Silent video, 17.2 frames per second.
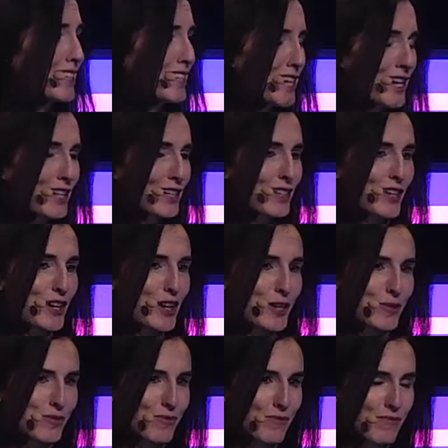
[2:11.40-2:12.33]
years
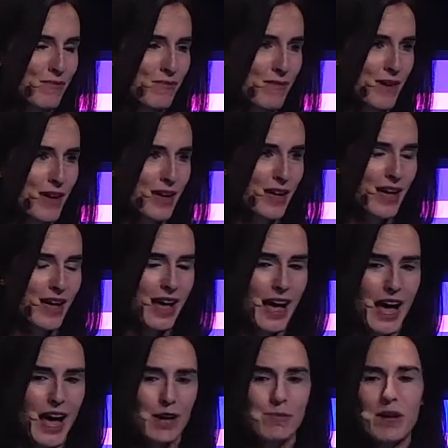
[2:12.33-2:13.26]
ago
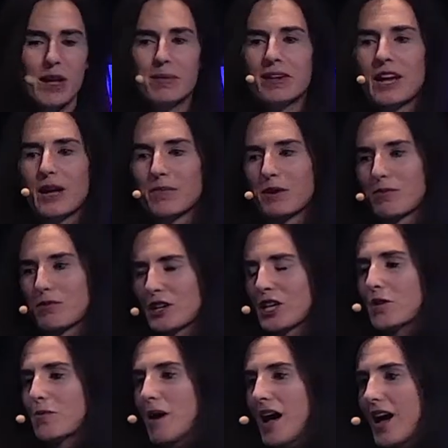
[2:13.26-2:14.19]
and maybe let me bring
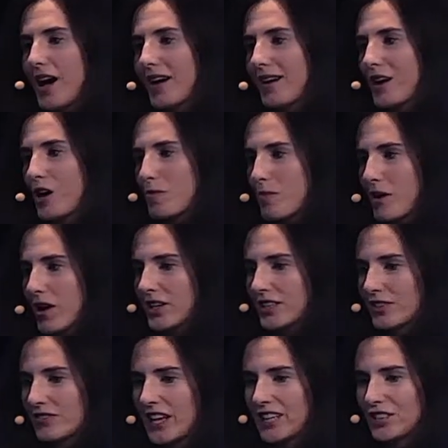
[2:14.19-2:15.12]
you back on part
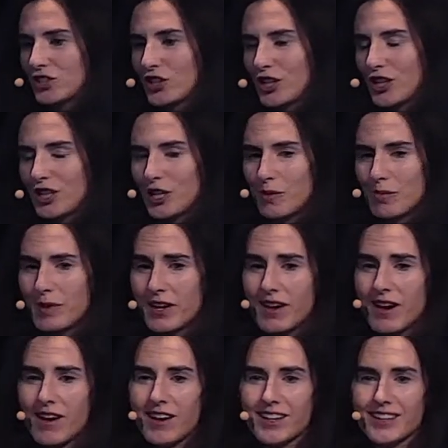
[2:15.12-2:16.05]
of that journey
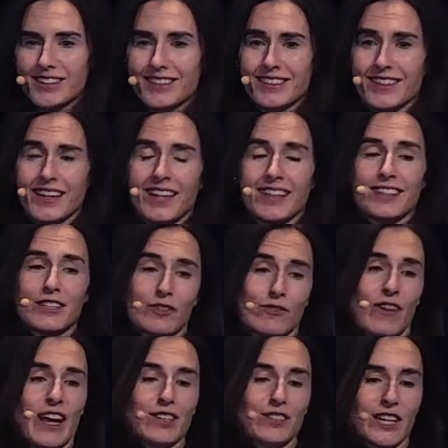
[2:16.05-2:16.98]
because it's the
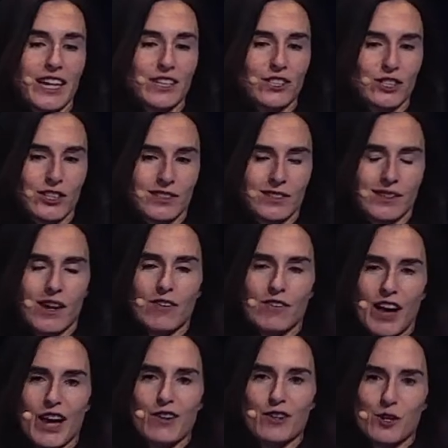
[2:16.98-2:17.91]
foundation of
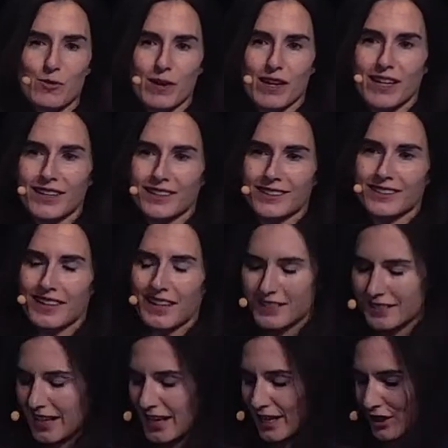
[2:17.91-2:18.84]
how you build a
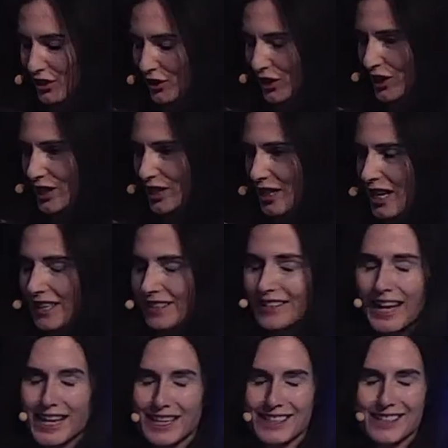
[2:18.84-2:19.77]
sales journey, a
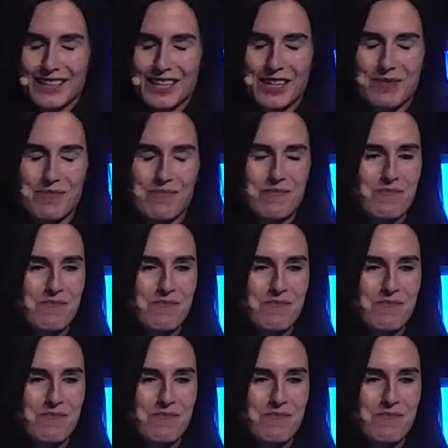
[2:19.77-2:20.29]
sales team.